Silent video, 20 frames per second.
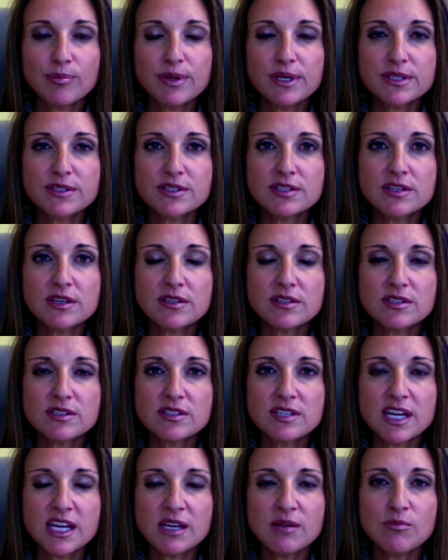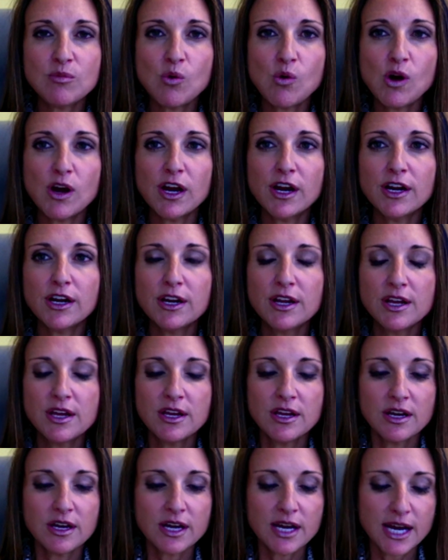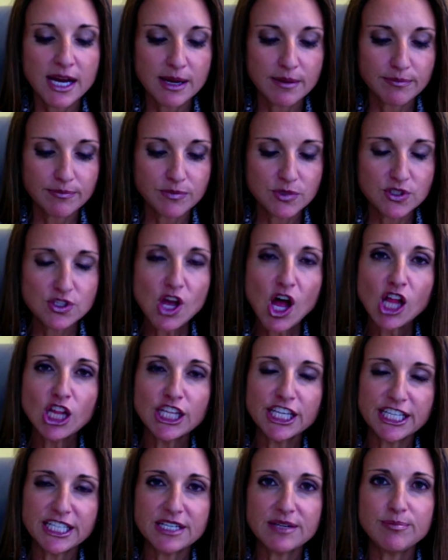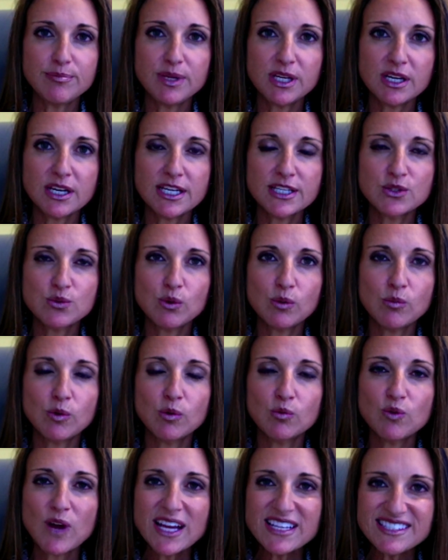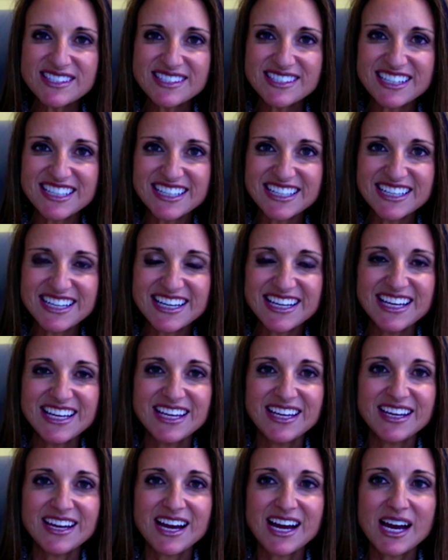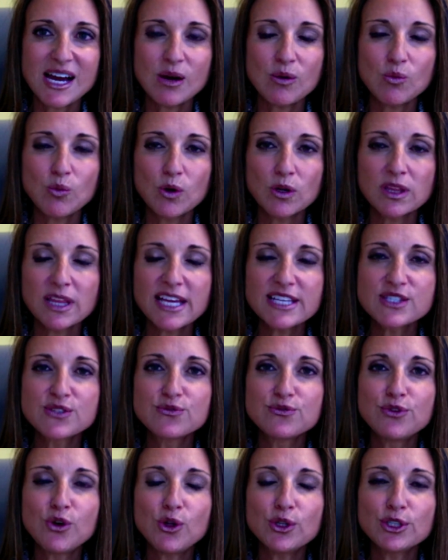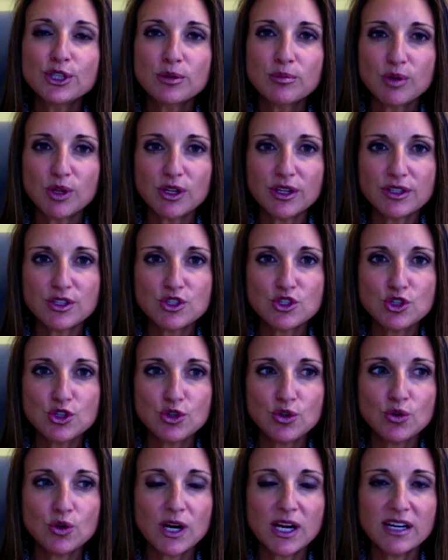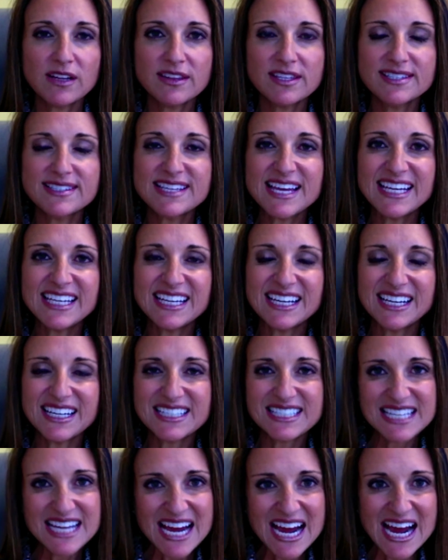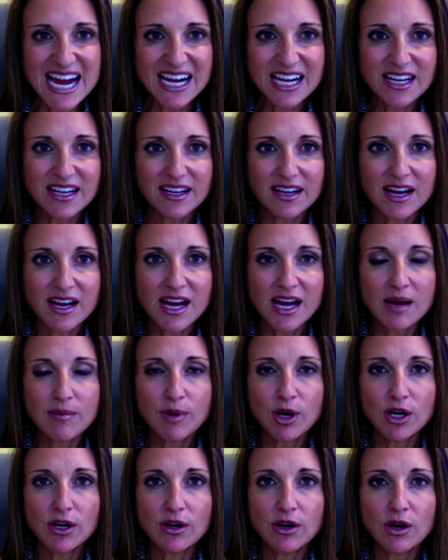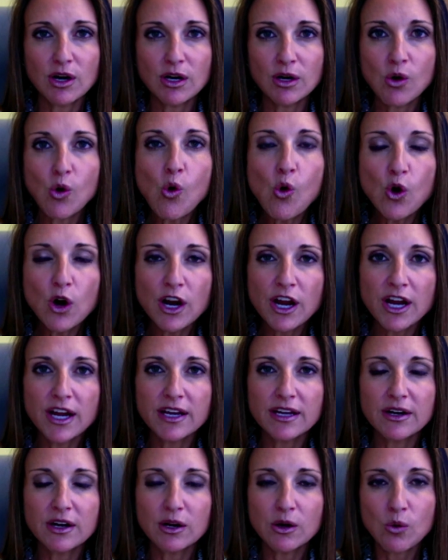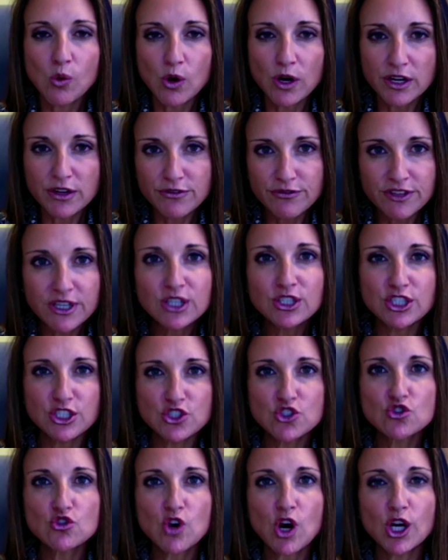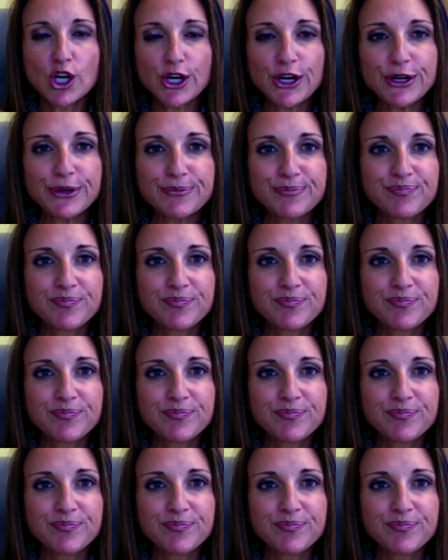us stay more solid, because when we're rested, we're less vulnerable to kind of the psychic attack. Our aura, our auric field is stronger.